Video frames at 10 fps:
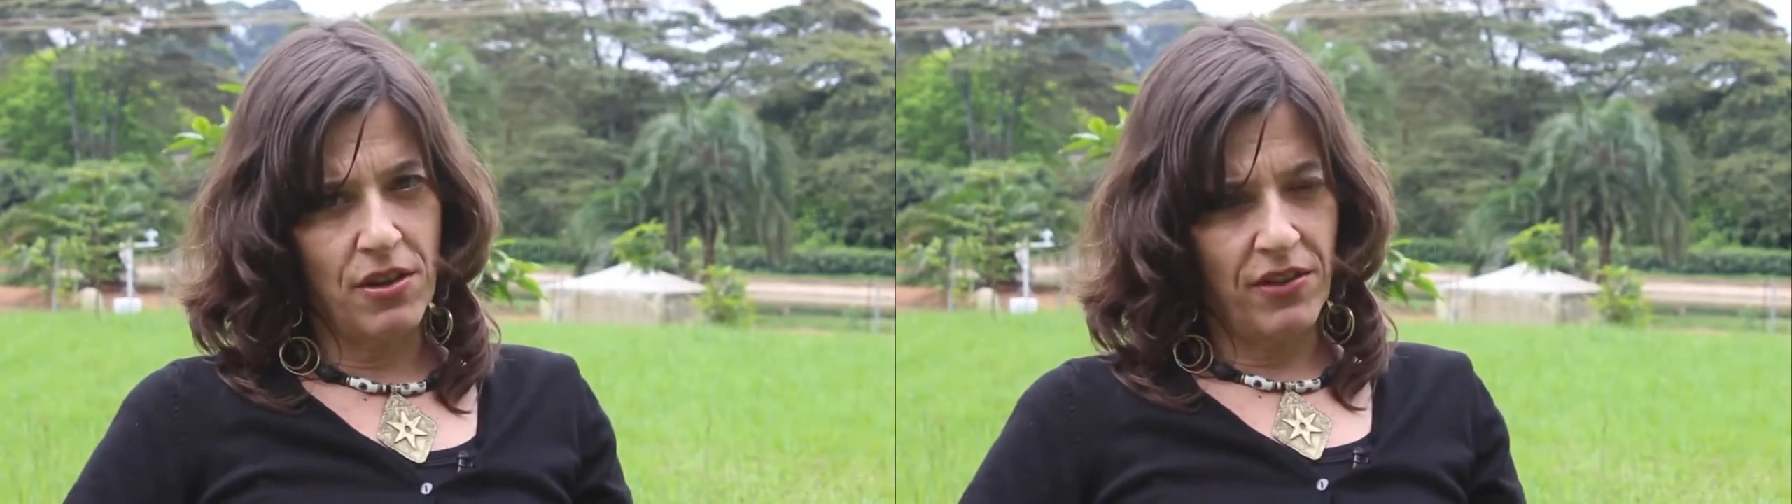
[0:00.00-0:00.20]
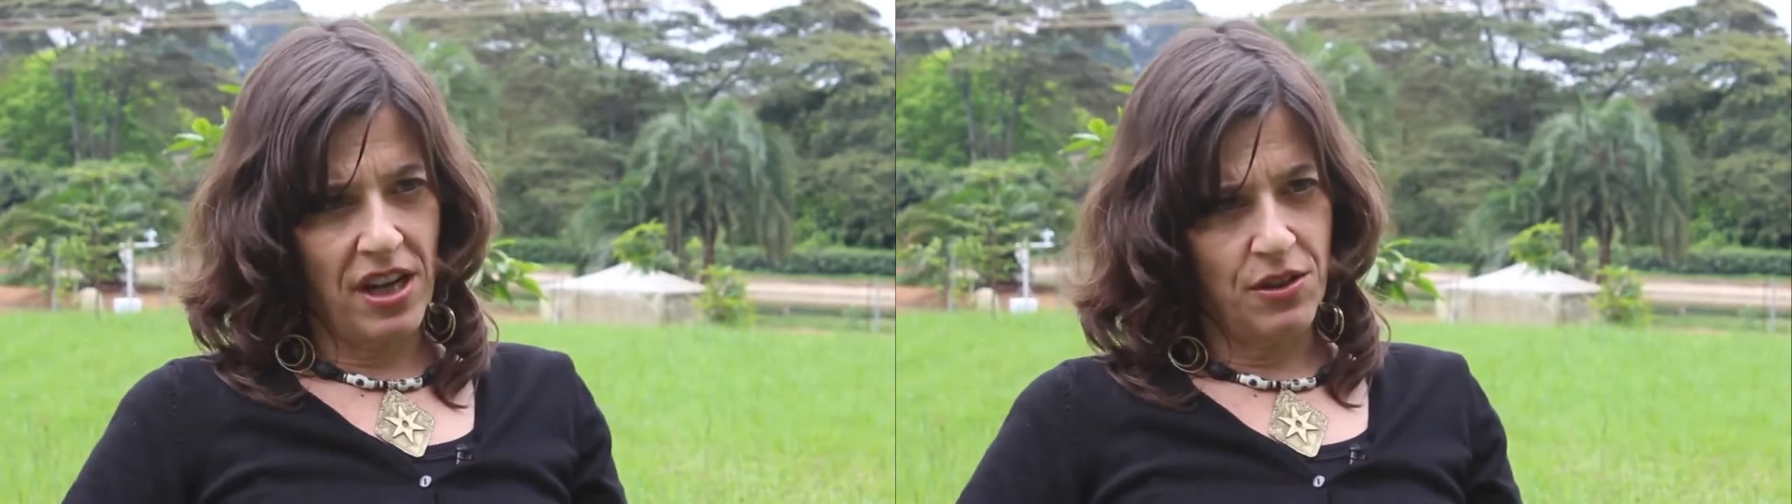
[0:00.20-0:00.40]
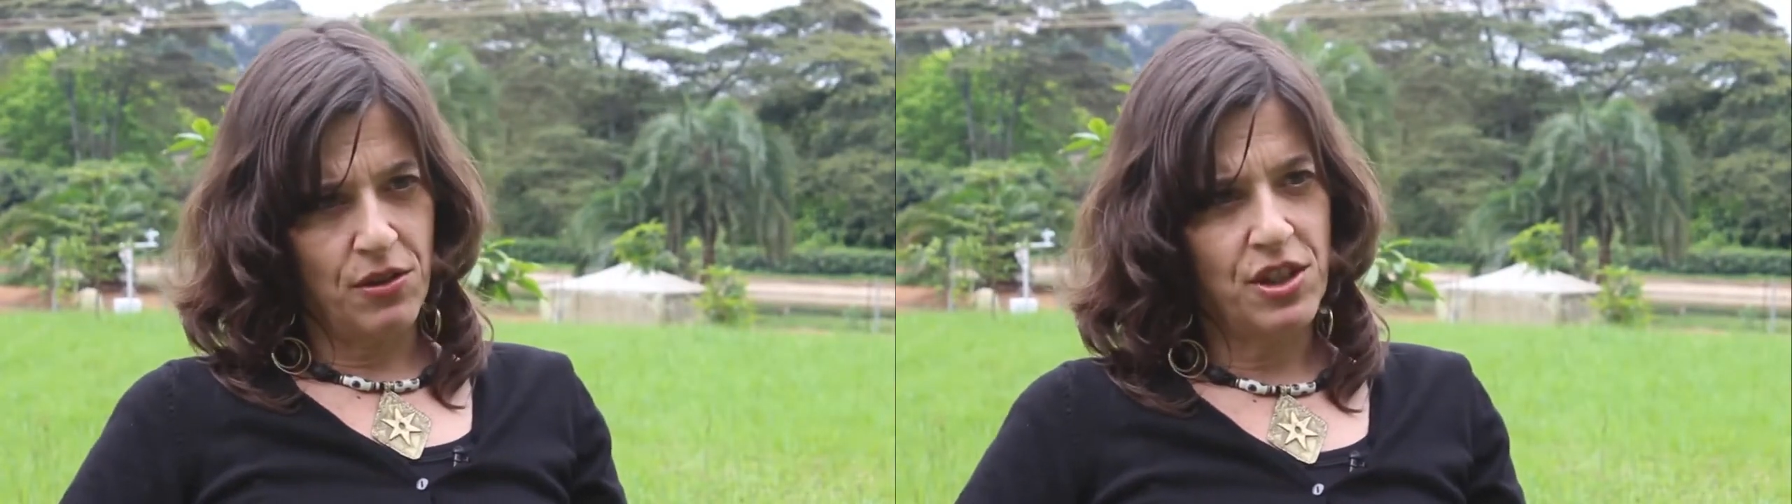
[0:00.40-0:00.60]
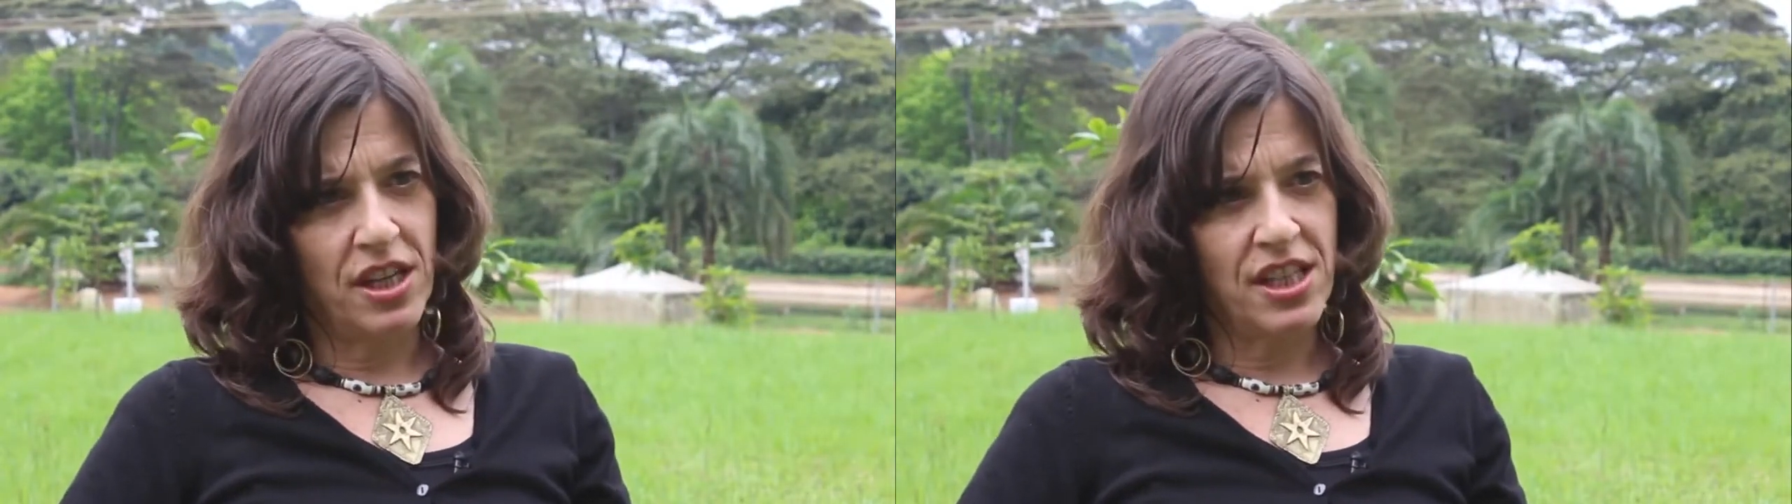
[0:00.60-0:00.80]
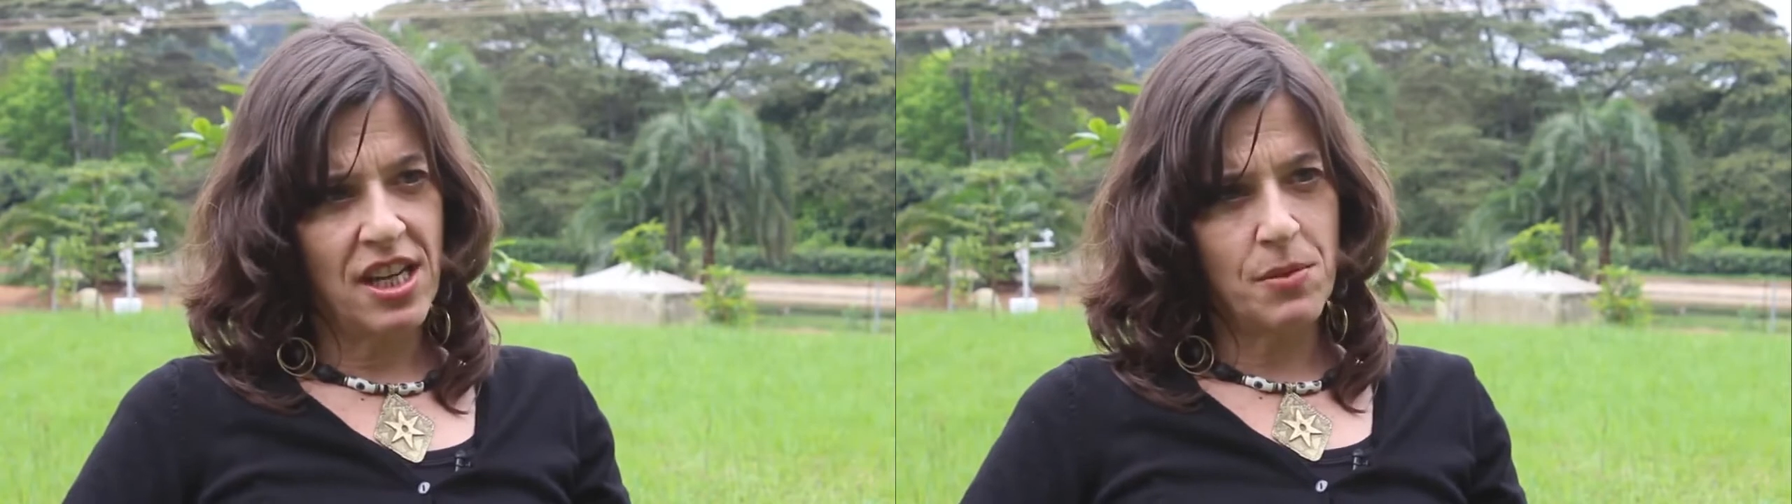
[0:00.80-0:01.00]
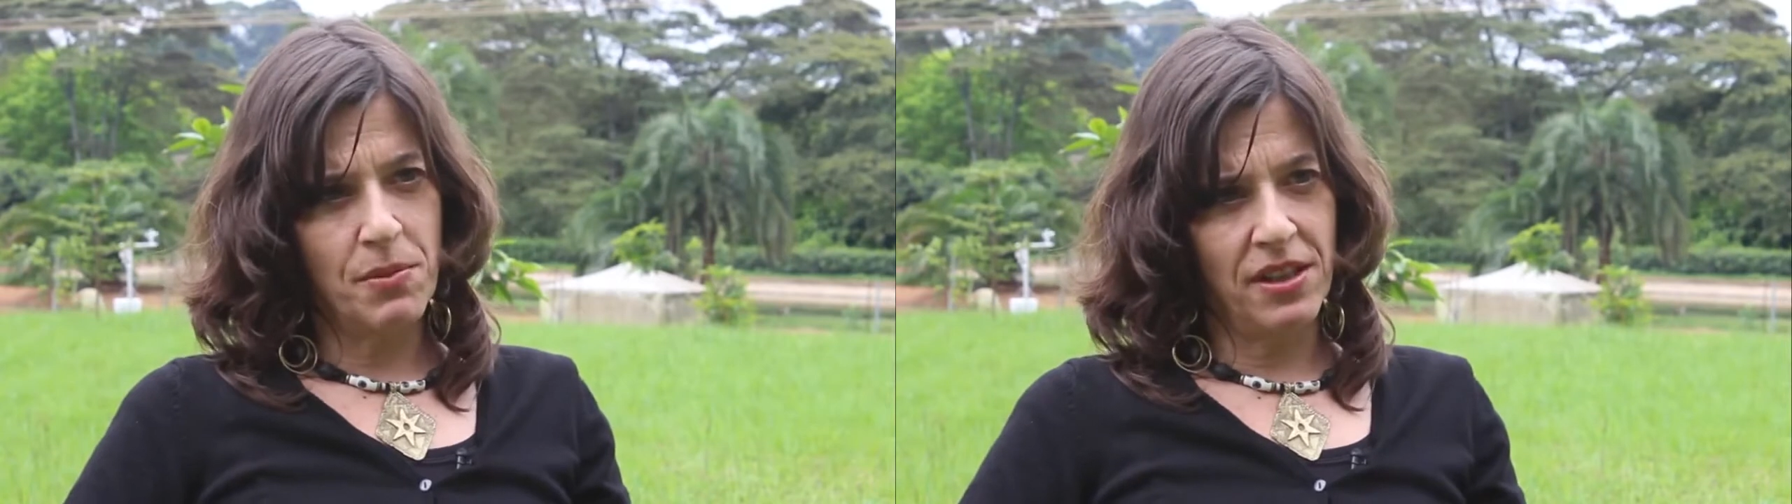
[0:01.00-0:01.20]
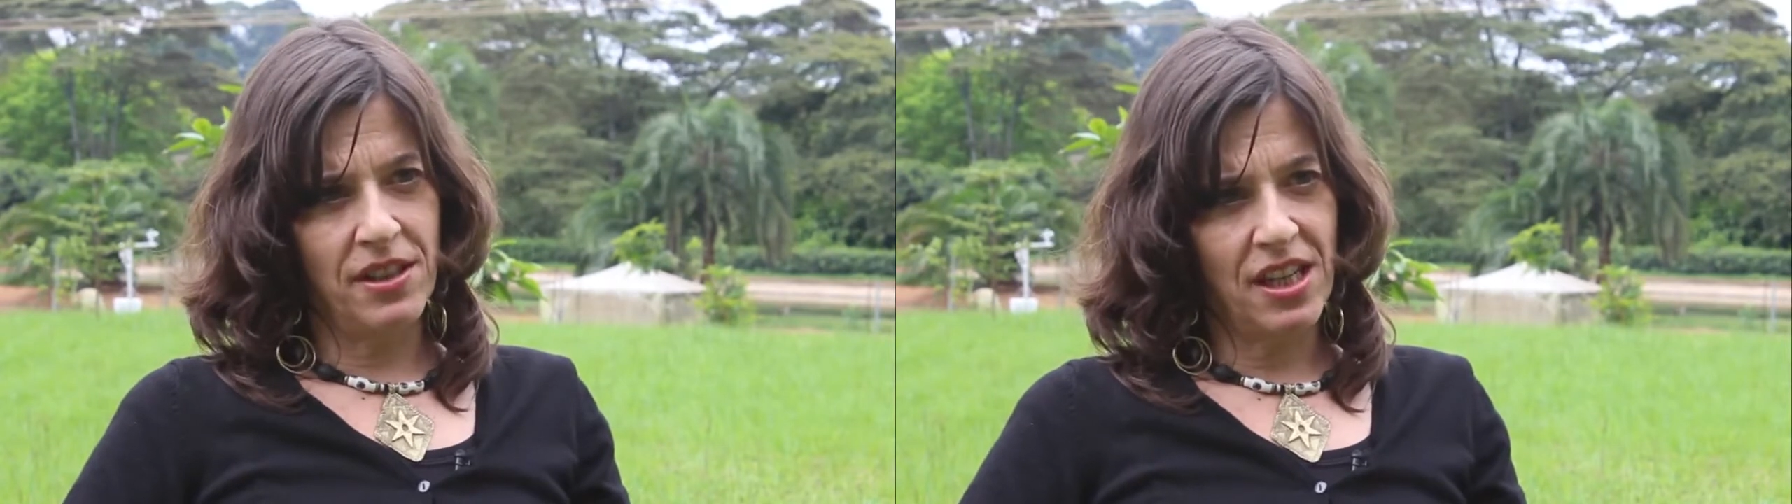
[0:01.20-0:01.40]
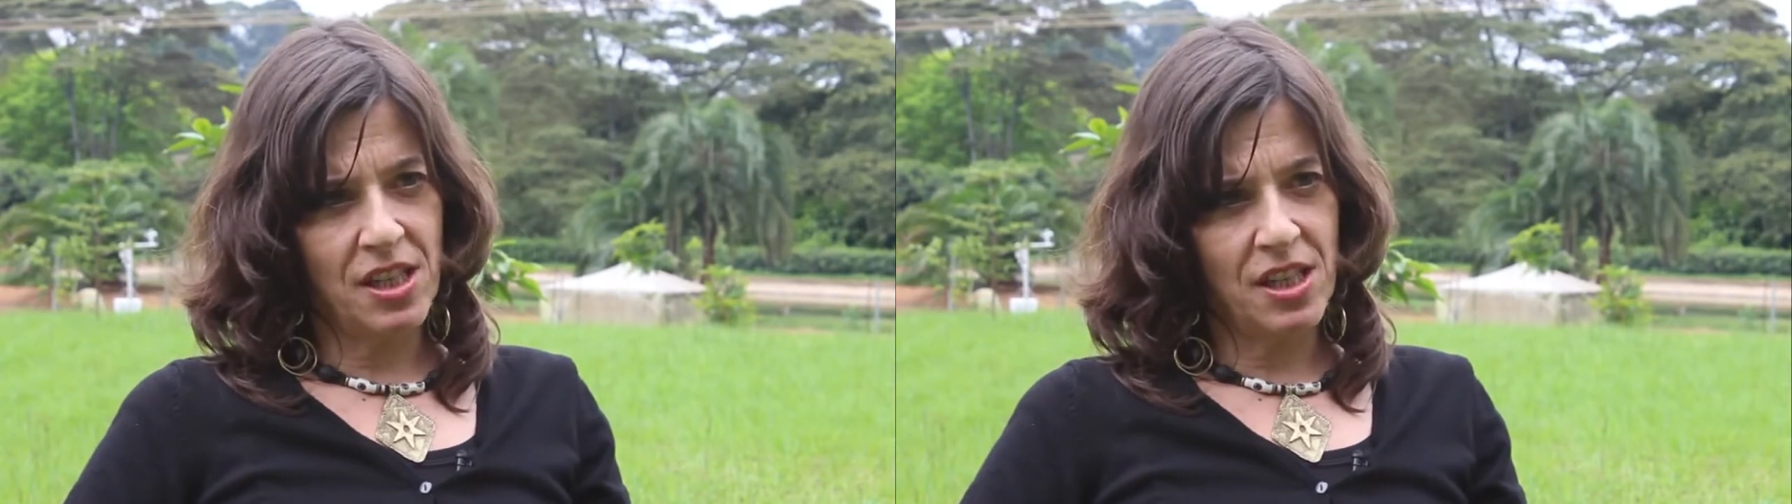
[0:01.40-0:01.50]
of land use change has been the